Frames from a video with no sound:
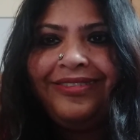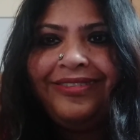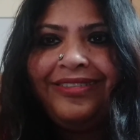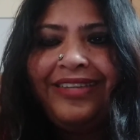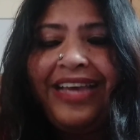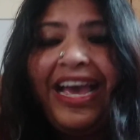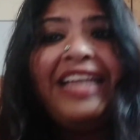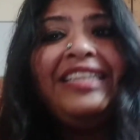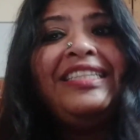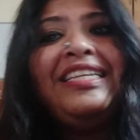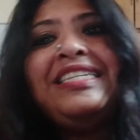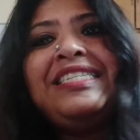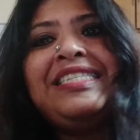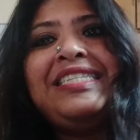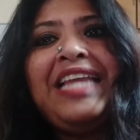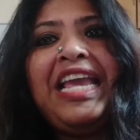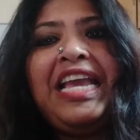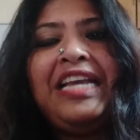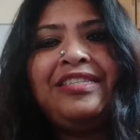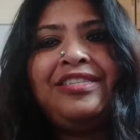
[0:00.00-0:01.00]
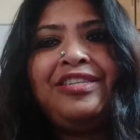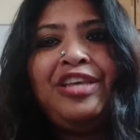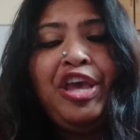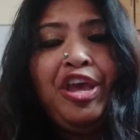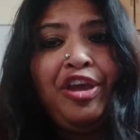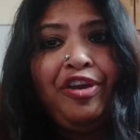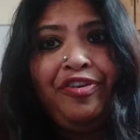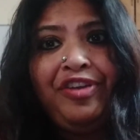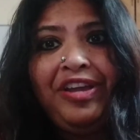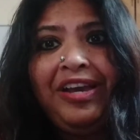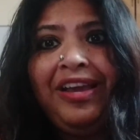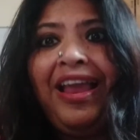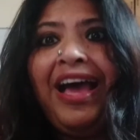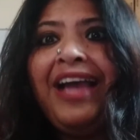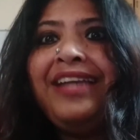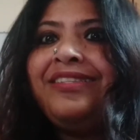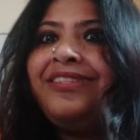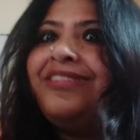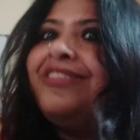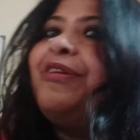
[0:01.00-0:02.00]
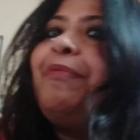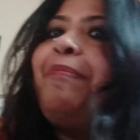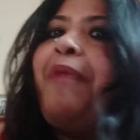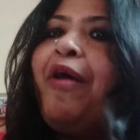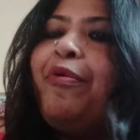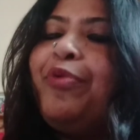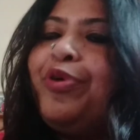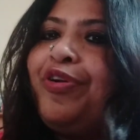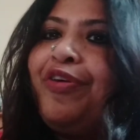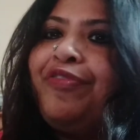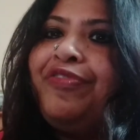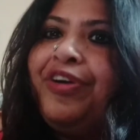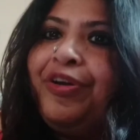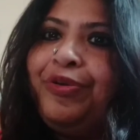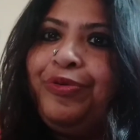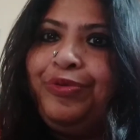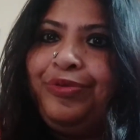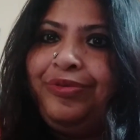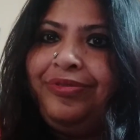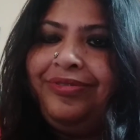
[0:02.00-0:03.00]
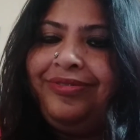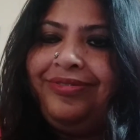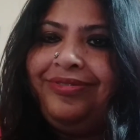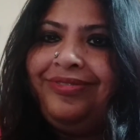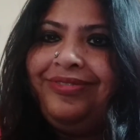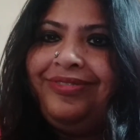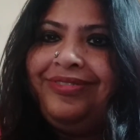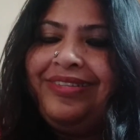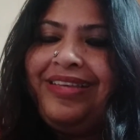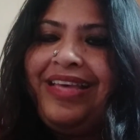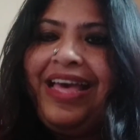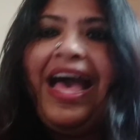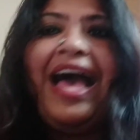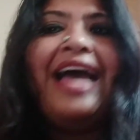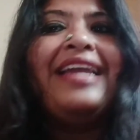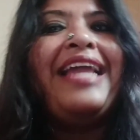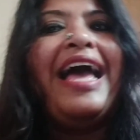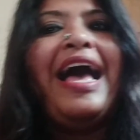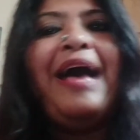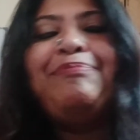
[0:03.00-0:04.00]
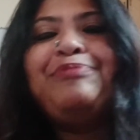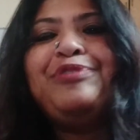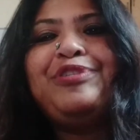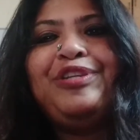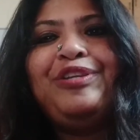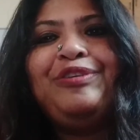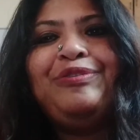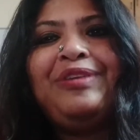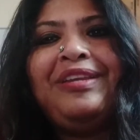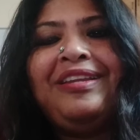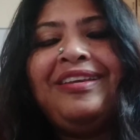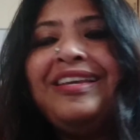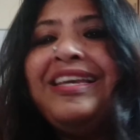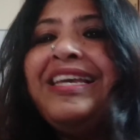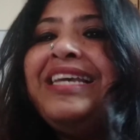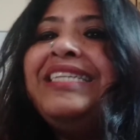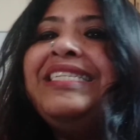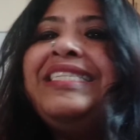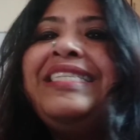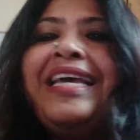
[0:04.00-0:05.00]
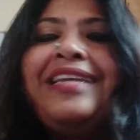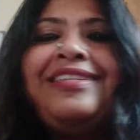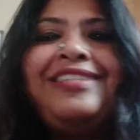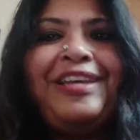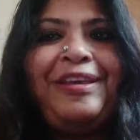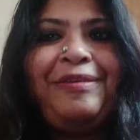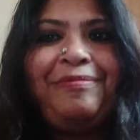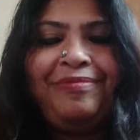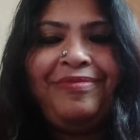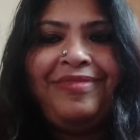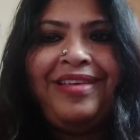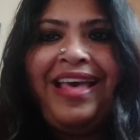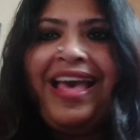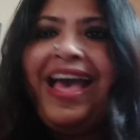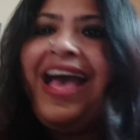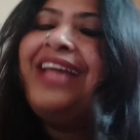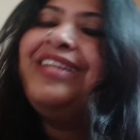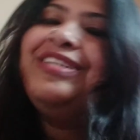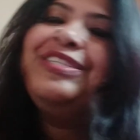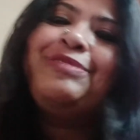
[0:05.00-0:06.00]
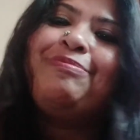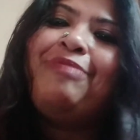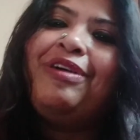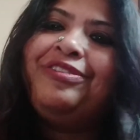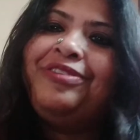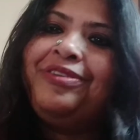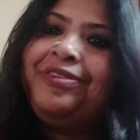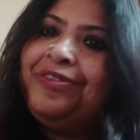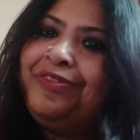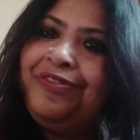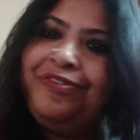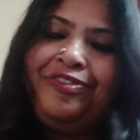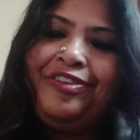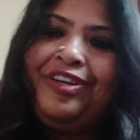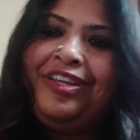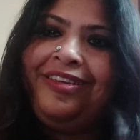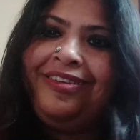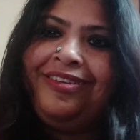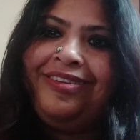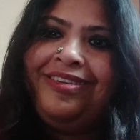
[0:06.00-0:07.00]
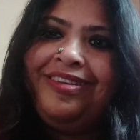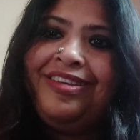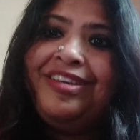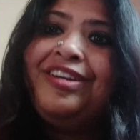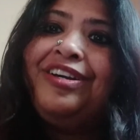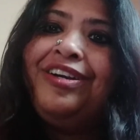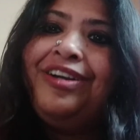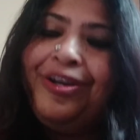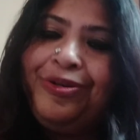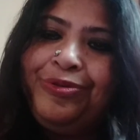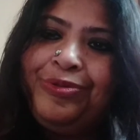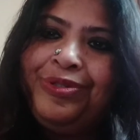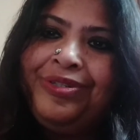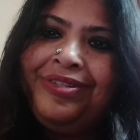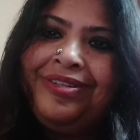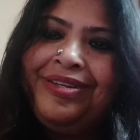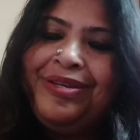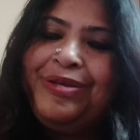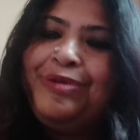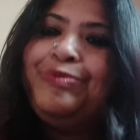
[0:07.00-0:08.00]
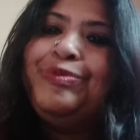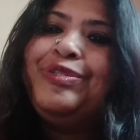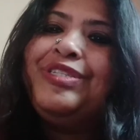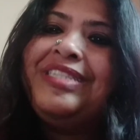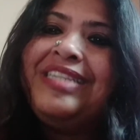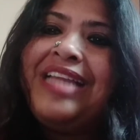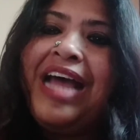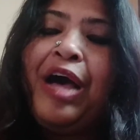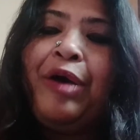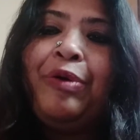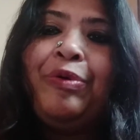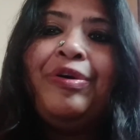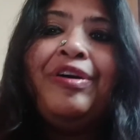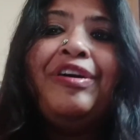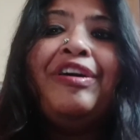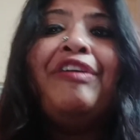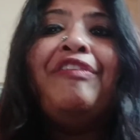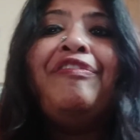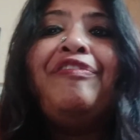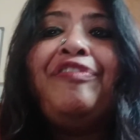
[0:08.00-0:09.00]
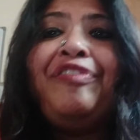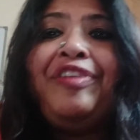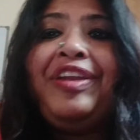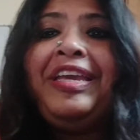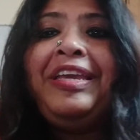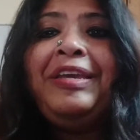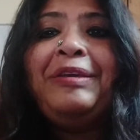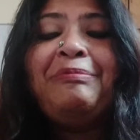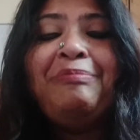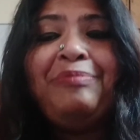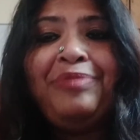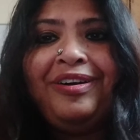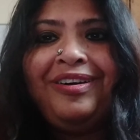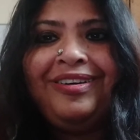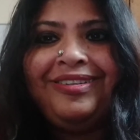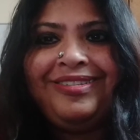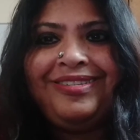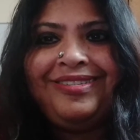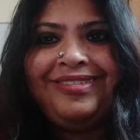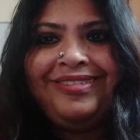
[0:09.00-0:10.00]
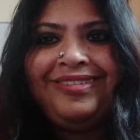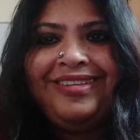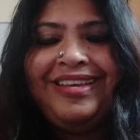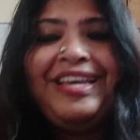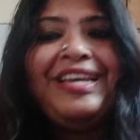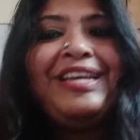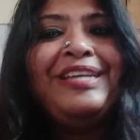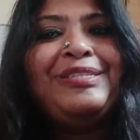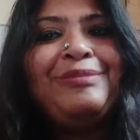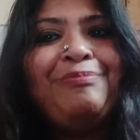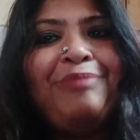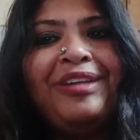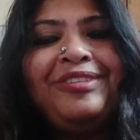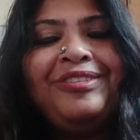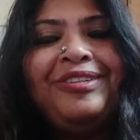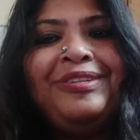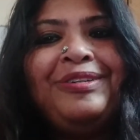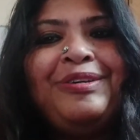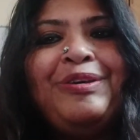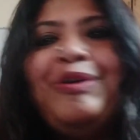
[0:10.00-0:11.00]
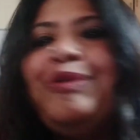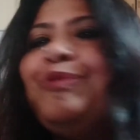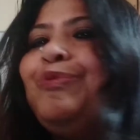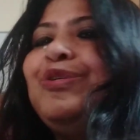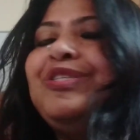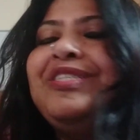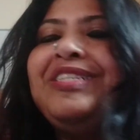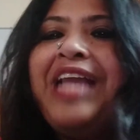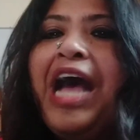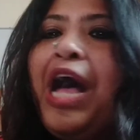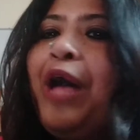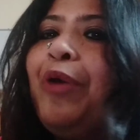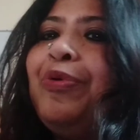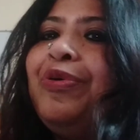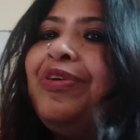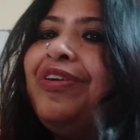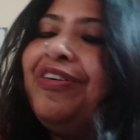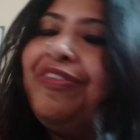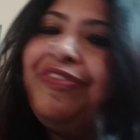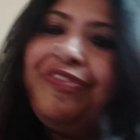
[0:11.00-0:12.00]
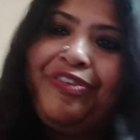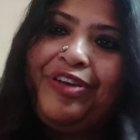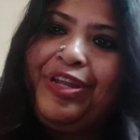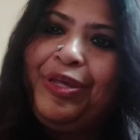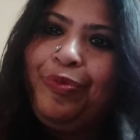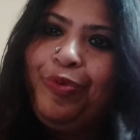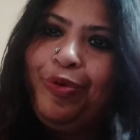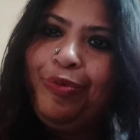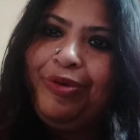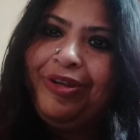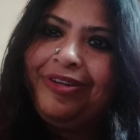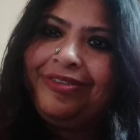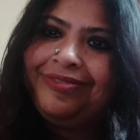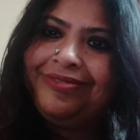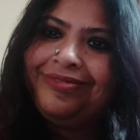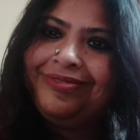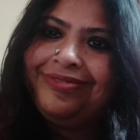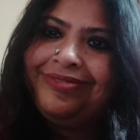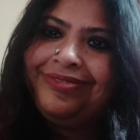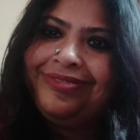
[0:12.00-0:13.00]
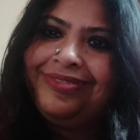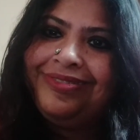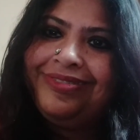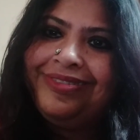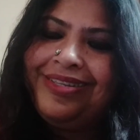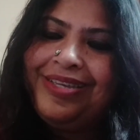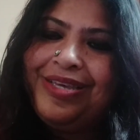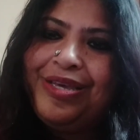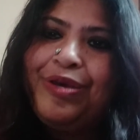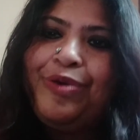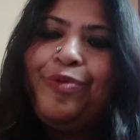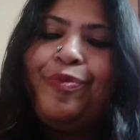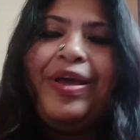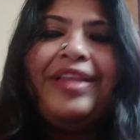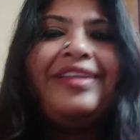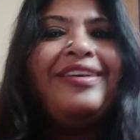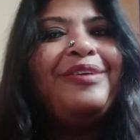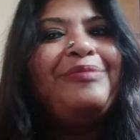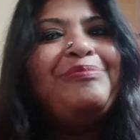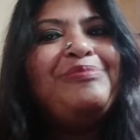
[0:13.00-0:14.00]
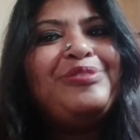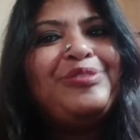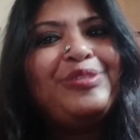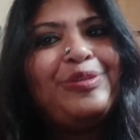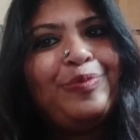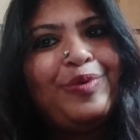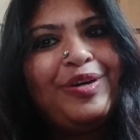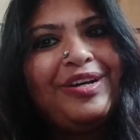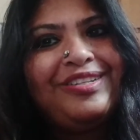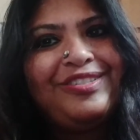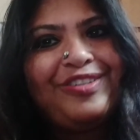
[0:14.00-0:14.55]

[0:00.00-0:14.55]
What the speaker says: And these snakes realized the power of Garud and absolutely set him and his mother free. Garud was now a free bird. His mother was now a free woman. Welcome to the world